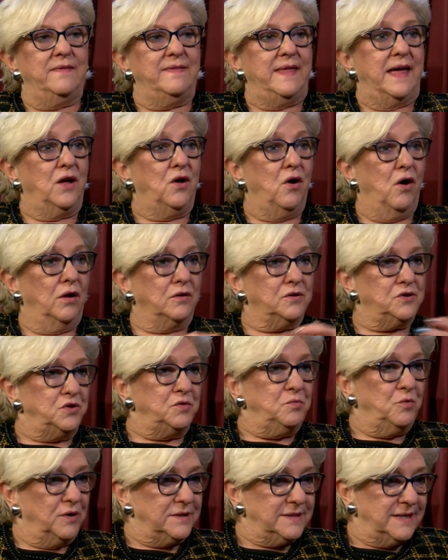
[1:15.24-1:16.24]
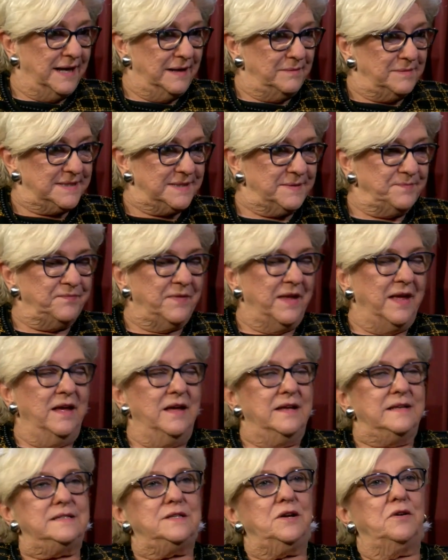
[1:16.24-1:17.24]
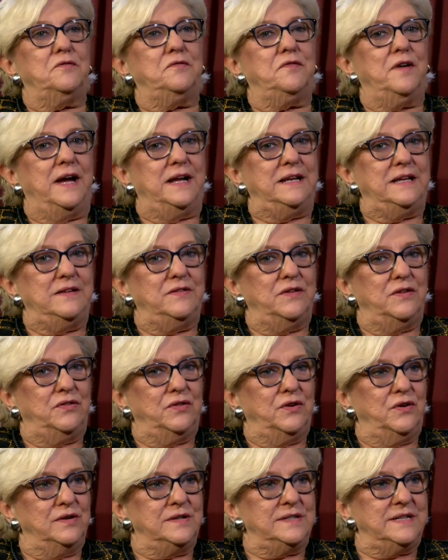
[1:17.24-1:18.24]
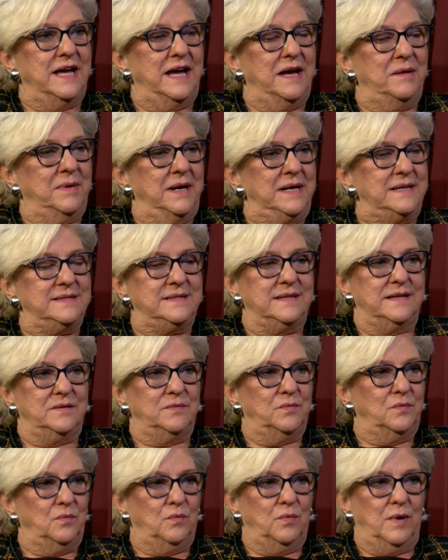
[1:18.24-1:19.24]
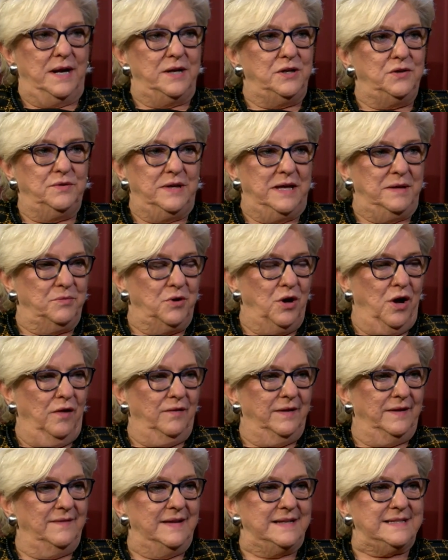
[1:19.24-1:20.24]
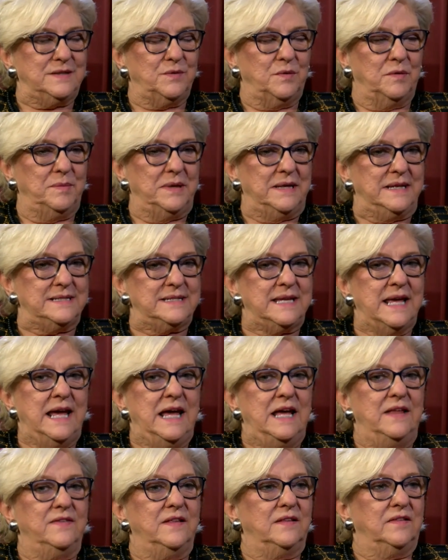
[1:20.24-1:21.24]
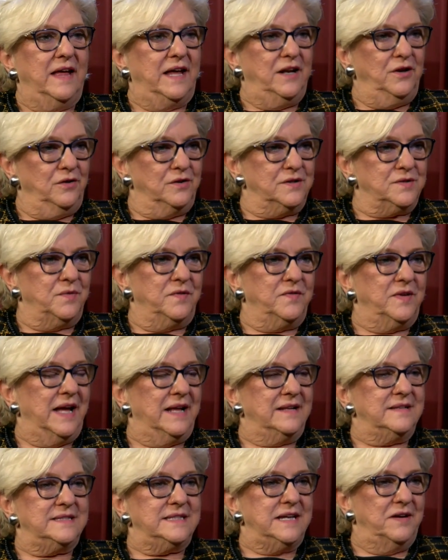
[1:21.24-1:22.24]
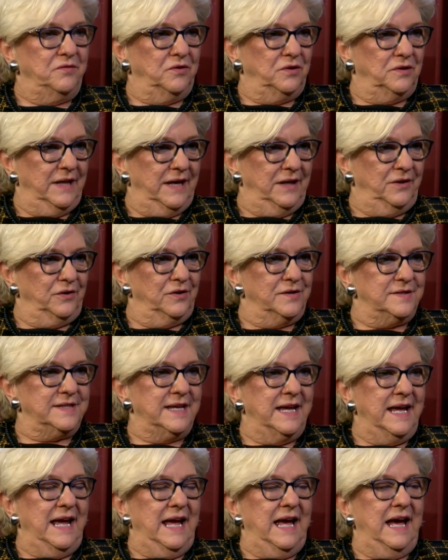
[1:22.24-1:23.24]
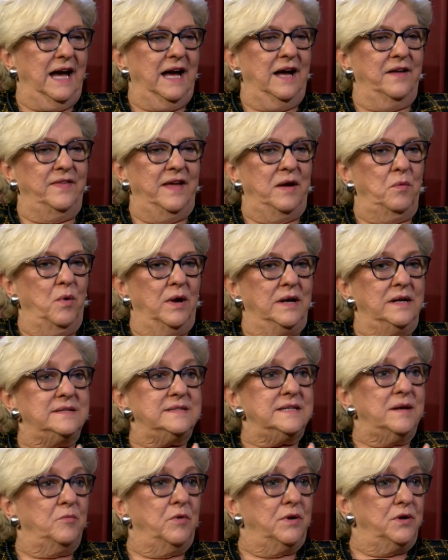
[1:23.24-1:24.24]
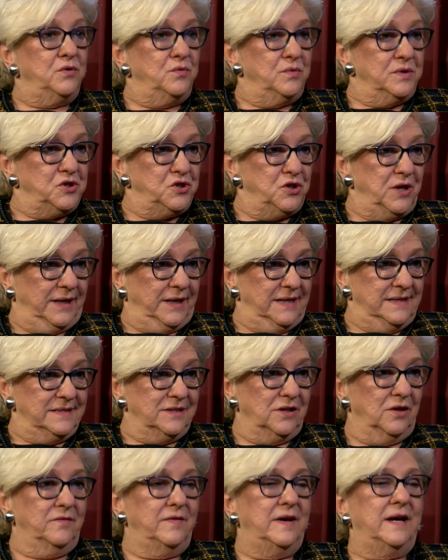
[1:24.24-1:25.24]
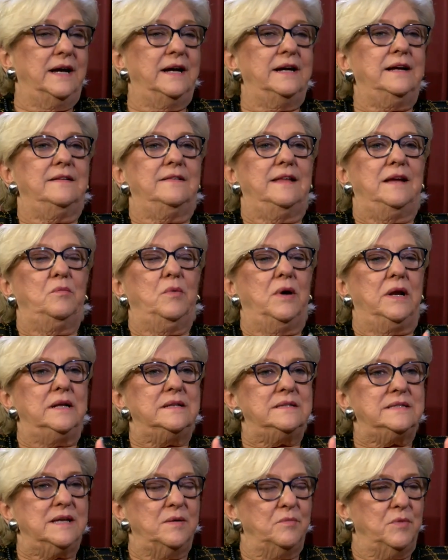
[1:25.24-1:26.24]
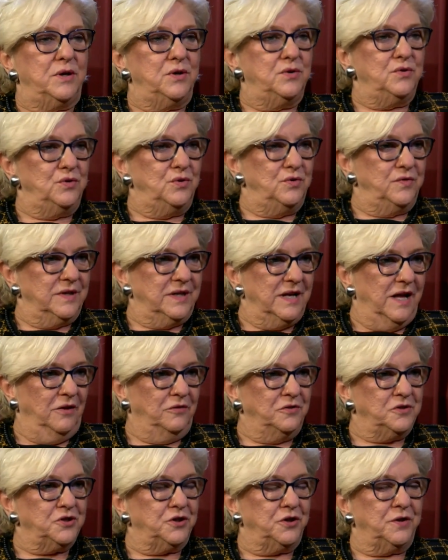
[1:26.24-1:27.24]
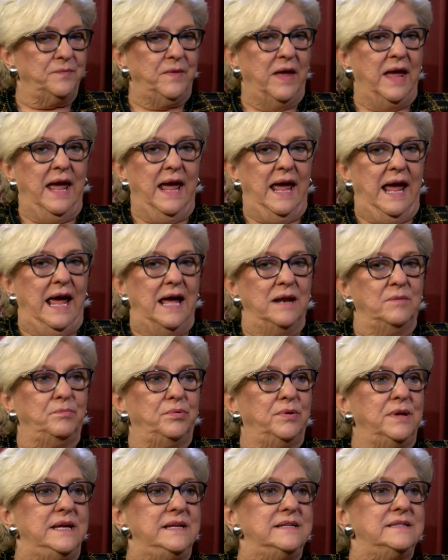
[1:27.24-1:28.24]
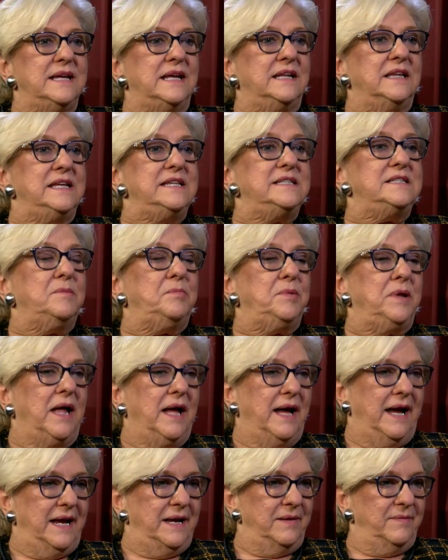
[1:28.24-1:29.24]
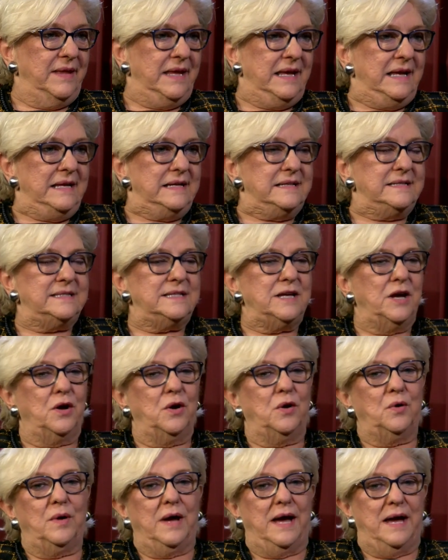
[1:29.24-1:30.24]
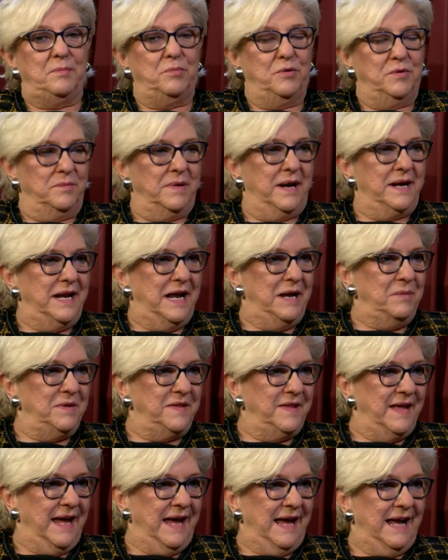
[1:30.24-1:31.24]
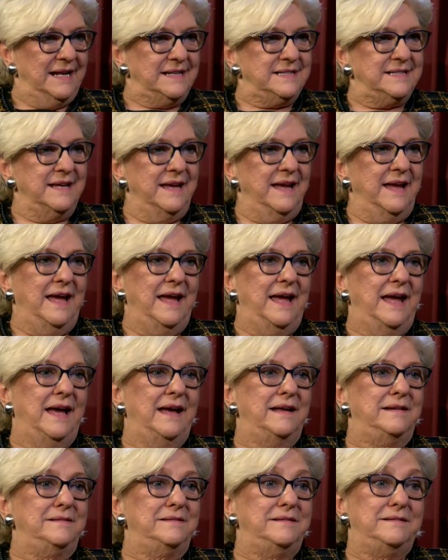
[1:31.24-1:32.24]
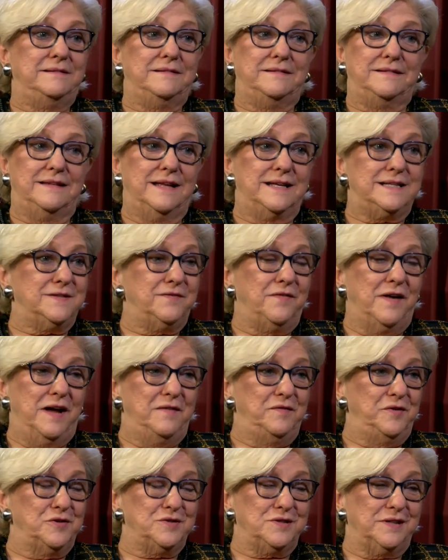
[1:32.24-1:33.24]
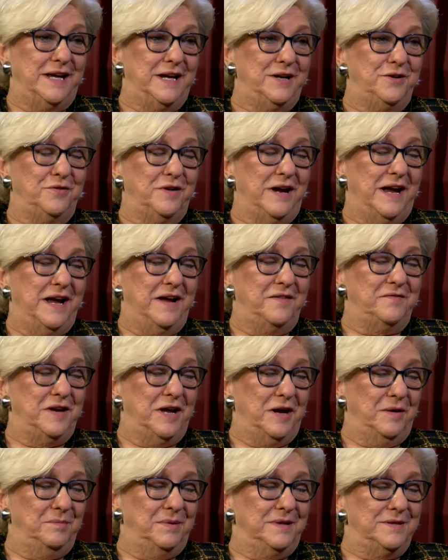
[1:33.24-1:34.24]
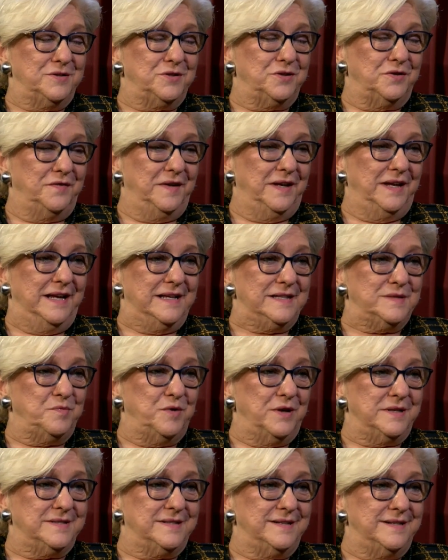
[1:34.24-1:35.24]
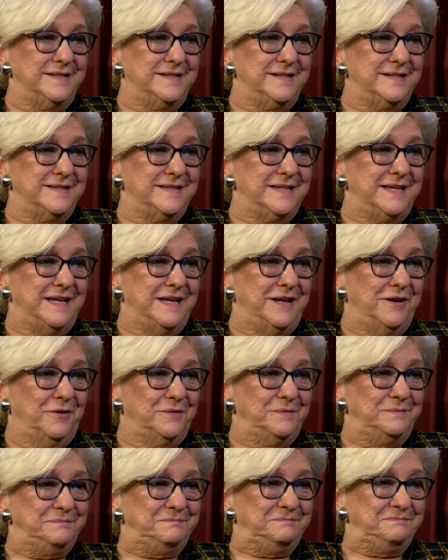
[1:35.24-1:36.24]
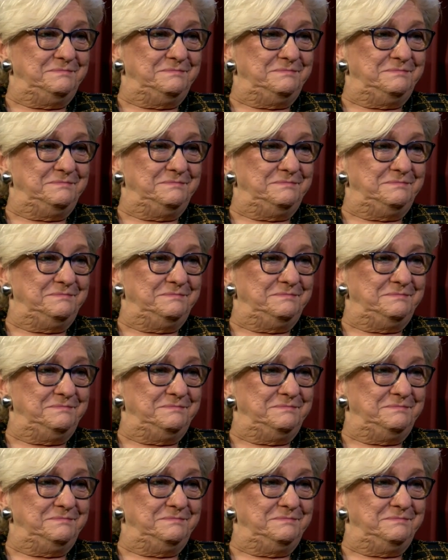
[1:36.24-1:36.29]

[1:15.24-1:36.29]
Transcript: They called 2 more times. So finally, the 3rd time, I said, why do you keep calling? They said, well, because the letters, we've gotten several letters. They wanted someone who was Czech and Slovak, and they wanted someone who knew the culture, and please at least apply. So I put my name in the hat, and thus 5 years later, I have now been serving as president and CEO.